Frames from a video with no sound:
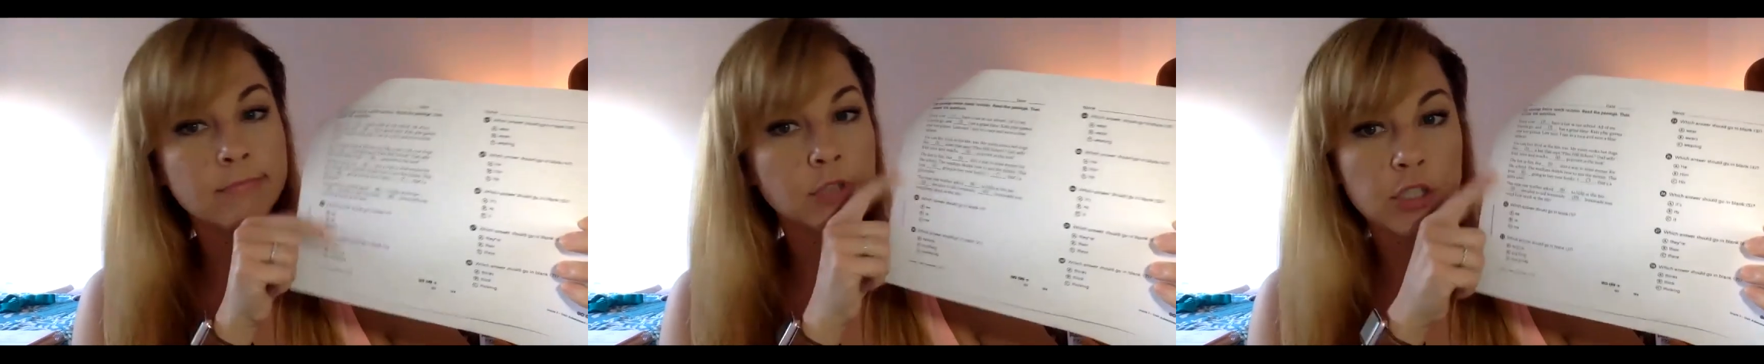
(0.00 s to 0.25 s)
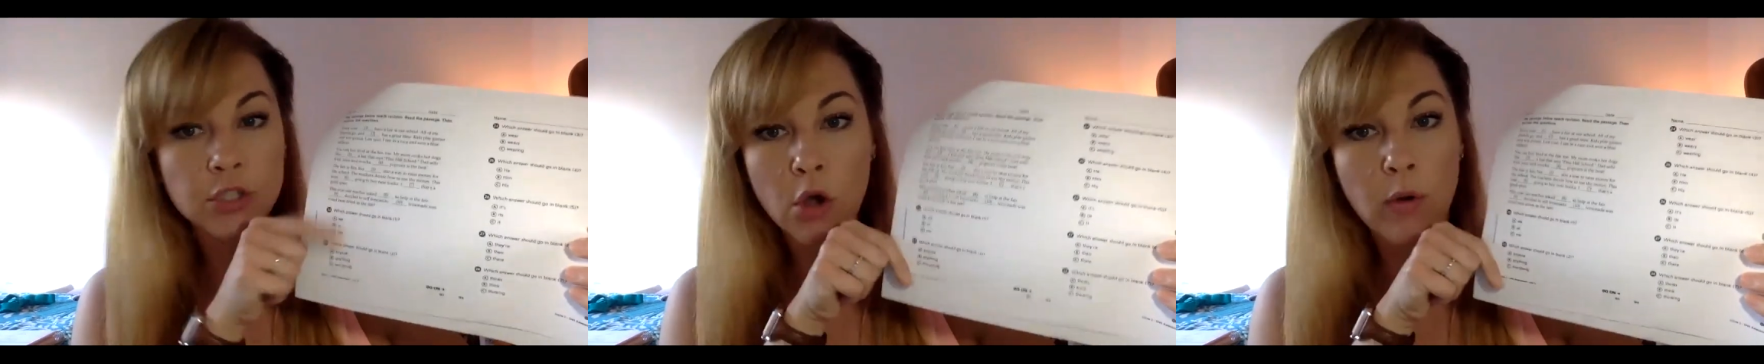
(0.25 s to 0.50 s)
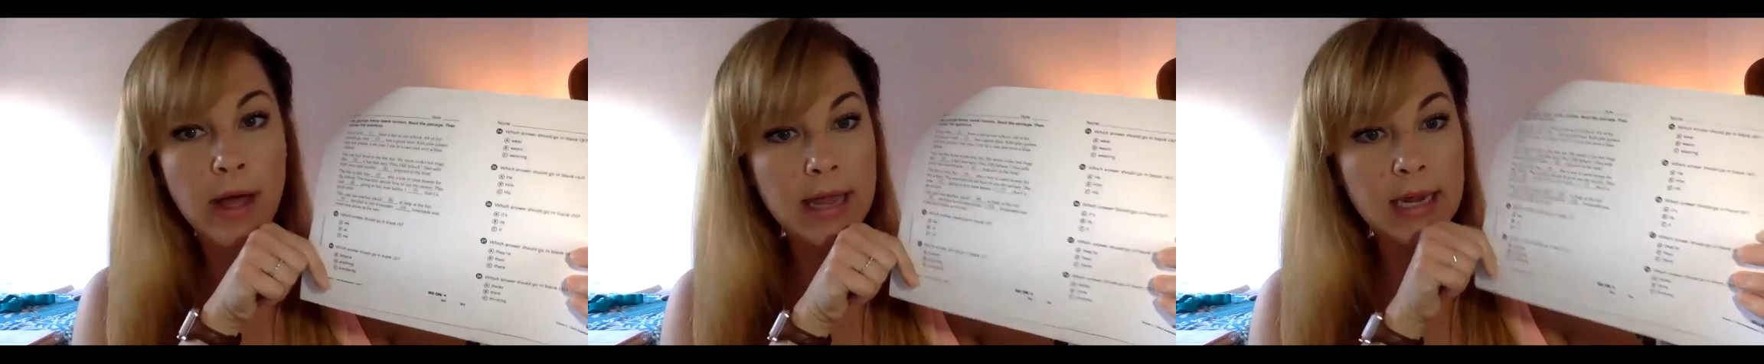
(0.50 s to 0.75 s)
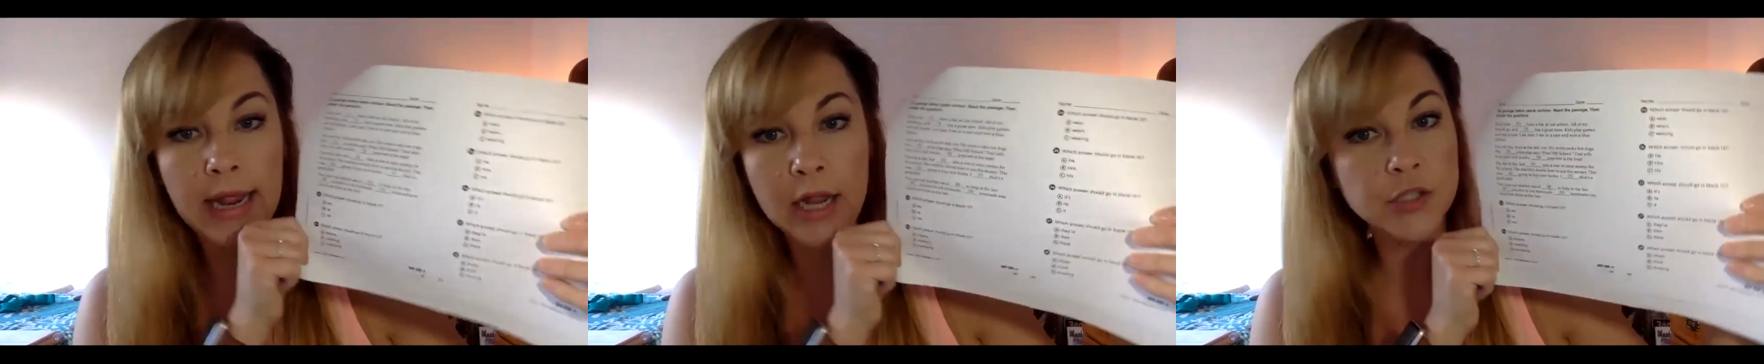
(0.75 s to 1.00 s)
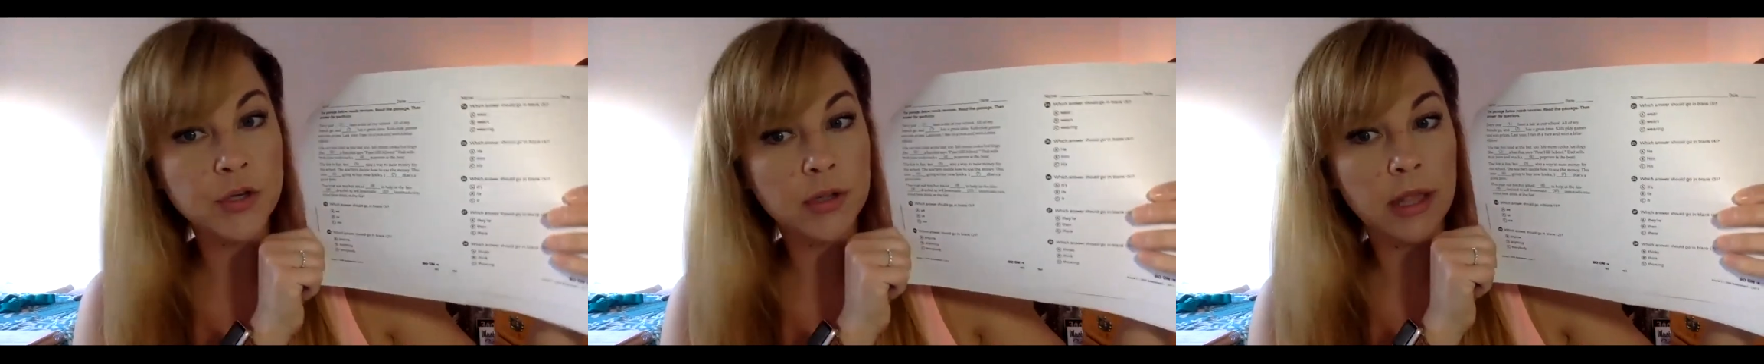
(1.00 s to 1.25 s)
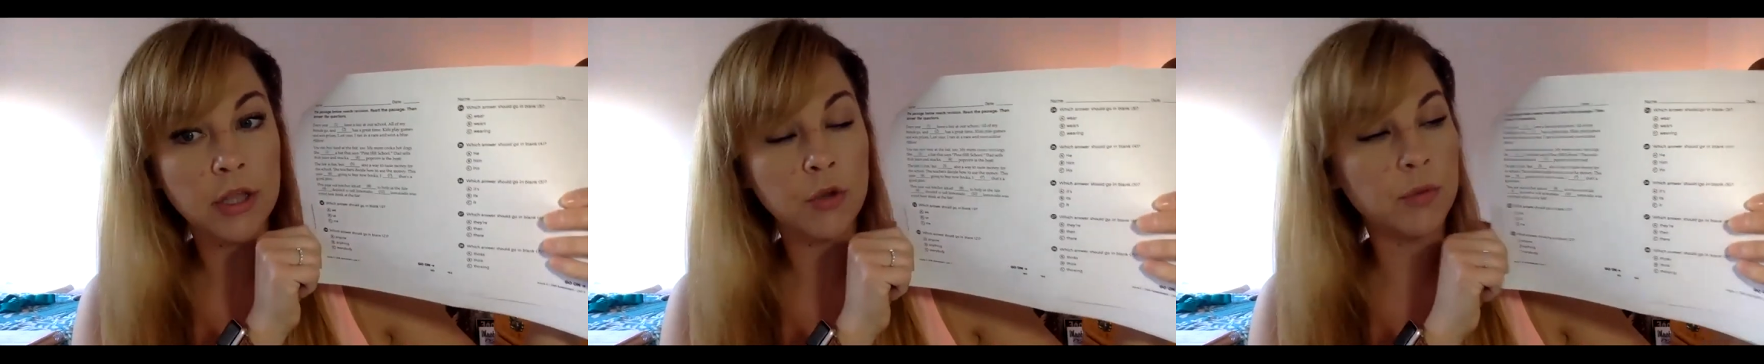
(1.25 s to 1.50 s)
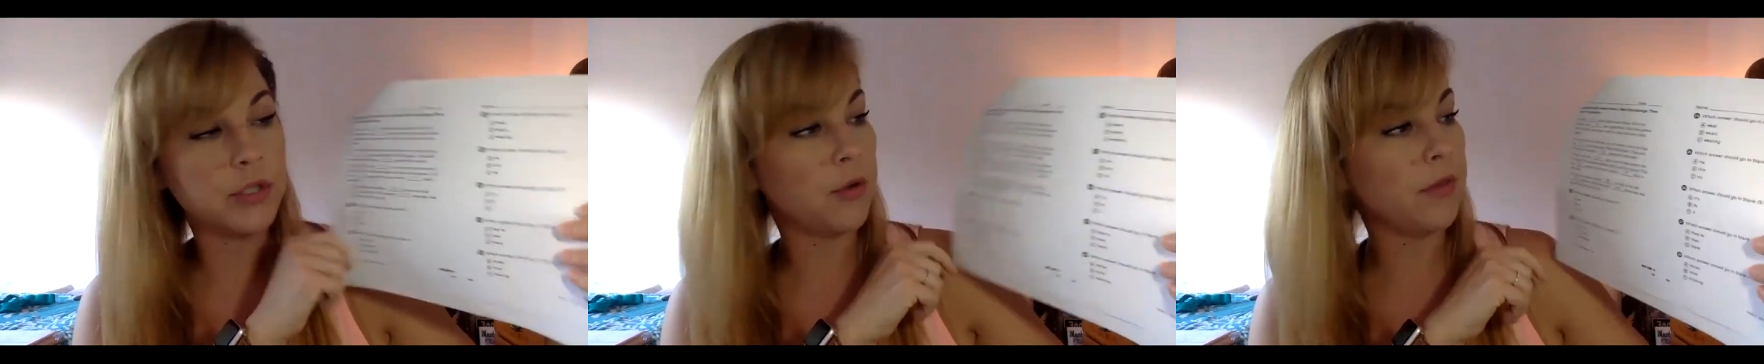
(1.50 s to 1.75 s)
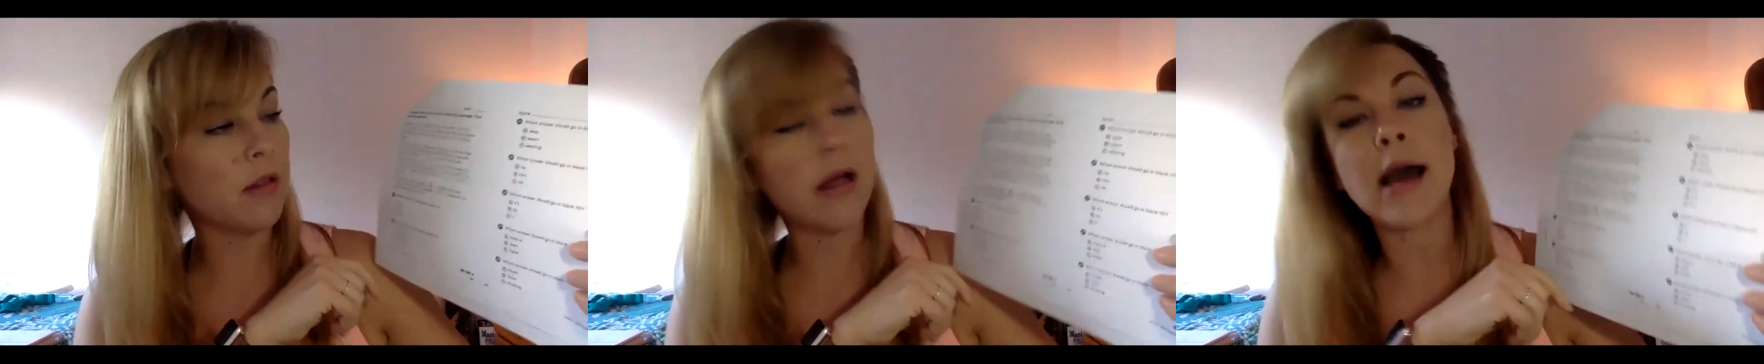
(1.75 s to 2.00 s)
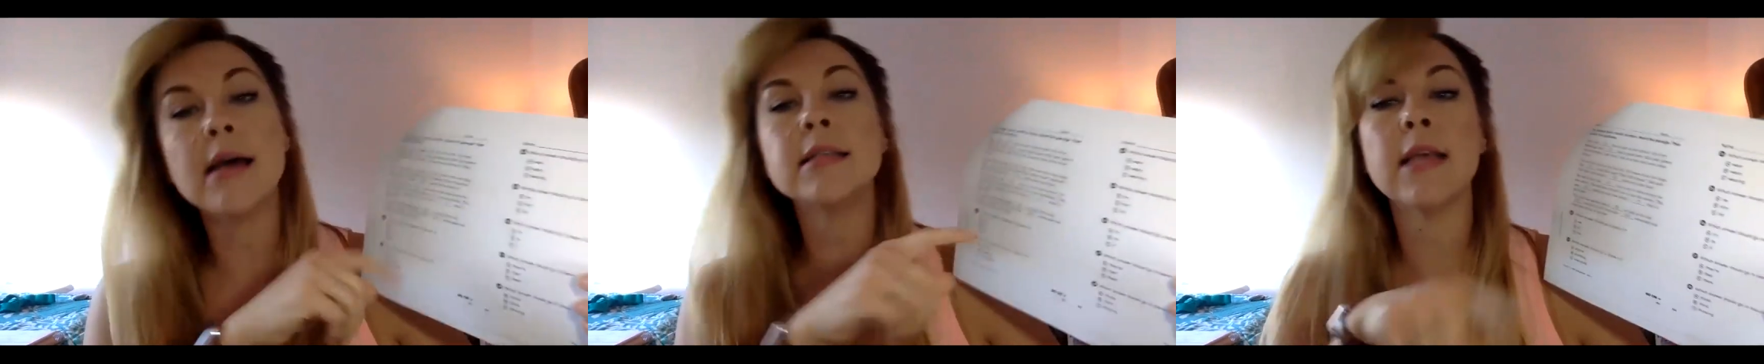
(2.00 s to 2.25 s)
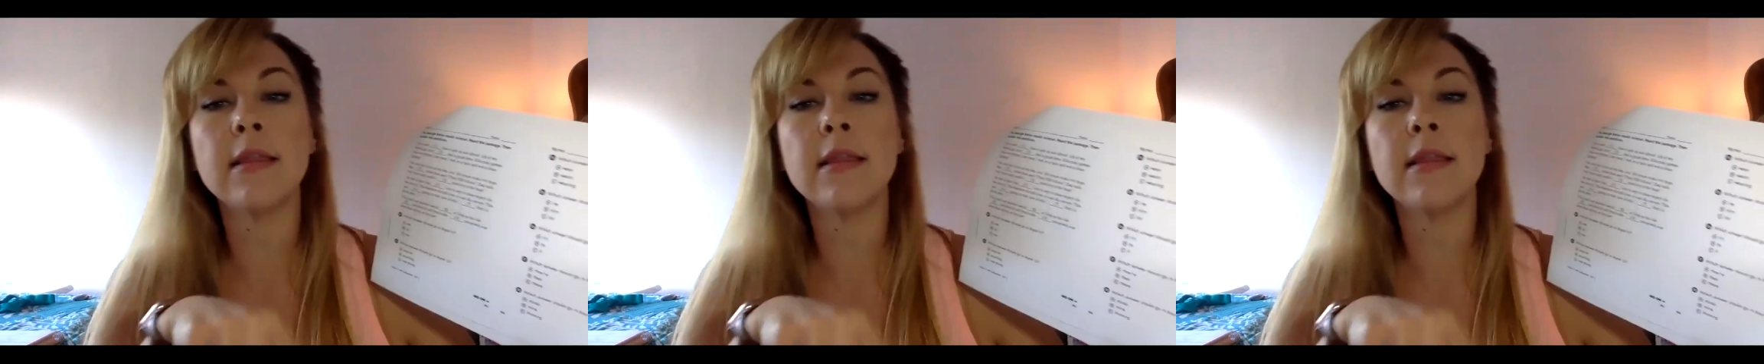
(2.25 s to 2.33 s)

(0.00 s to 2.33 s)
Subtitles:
Just go ahead and answer it like you would do in the class,